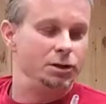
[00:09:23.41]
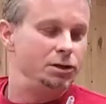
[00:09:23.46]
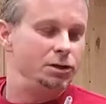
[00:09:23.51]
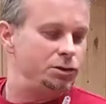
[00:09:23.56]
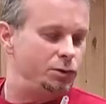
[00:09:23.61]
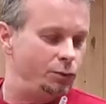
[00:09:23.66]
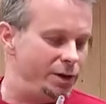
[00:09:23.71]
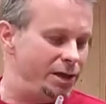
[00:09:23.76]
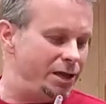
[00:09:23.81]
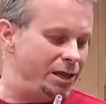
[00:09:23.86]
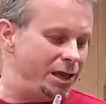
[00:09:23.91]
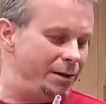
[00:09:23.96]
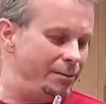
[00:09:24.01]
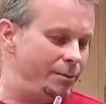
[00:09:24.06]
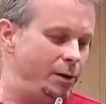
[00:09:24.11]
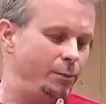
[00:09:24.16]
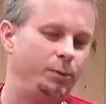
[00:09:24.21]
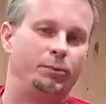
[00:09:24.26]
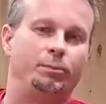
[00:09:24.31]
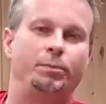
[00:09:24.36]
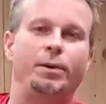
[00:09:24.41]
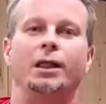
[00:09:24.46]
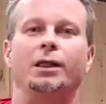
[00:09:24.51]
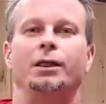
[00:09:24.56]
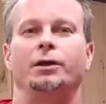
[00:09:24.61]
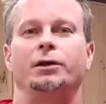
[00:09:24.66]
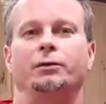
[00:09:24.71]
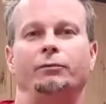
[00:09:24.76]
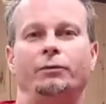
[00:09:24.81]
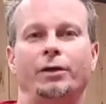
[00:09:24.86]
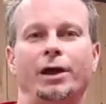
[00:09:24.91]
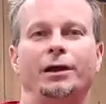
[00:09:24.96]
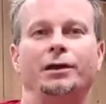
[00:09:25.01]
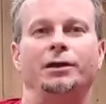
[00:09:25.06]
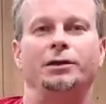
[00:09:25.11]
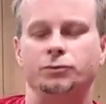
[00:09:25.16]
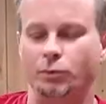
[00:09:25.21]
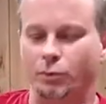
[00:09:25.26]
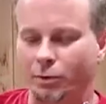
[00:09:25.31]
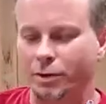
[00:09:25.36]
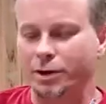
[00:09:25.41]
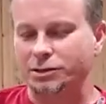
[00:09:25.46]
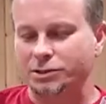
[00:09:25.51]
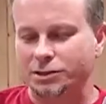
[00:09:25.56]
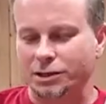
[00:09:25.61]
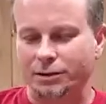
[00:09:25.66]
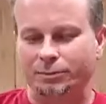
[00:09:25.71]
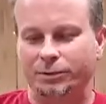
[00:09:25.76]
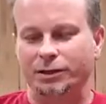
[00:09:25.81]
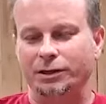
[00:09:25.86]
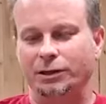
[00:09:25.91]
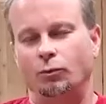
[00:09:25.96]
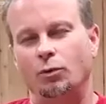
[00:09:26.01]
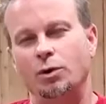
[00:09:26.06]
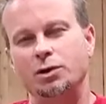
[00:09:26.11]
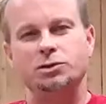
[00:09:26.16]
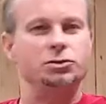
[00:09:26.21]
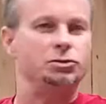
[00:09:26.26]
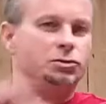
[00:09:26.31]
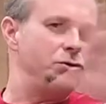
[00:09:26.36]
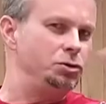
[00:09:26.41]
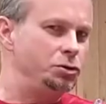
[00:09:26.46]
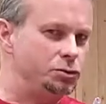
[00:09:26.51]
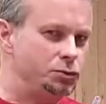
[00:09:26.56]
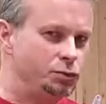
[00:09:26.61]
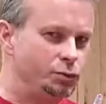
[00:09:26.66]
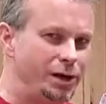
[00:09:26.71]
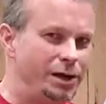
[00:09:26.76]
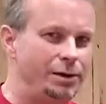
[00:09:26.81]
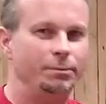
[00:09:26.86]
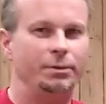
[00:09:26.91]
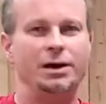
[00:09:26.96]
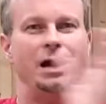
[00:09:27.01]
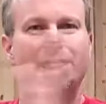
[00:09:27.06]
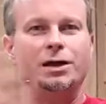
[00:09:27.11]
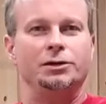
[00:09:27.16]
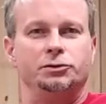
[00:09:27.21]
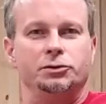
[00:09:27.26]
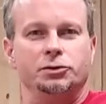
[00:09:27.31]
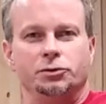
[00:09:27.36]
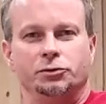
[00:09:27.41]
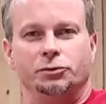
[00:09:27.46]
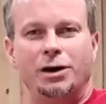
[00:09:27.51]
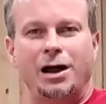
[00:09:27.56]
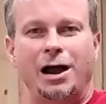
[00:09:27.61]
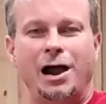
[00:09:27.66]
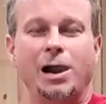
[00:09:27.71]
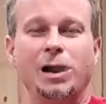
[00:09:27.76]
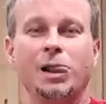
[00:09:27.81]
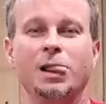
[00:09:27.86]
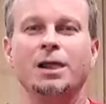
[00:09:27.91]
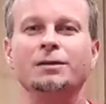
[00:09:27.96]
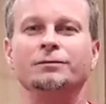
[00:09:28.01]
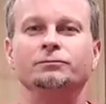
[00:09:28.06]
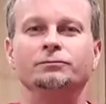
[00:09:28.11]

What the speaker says: So we came up with Pelican Red because we wanted something that wasn't too sweet but not too dry.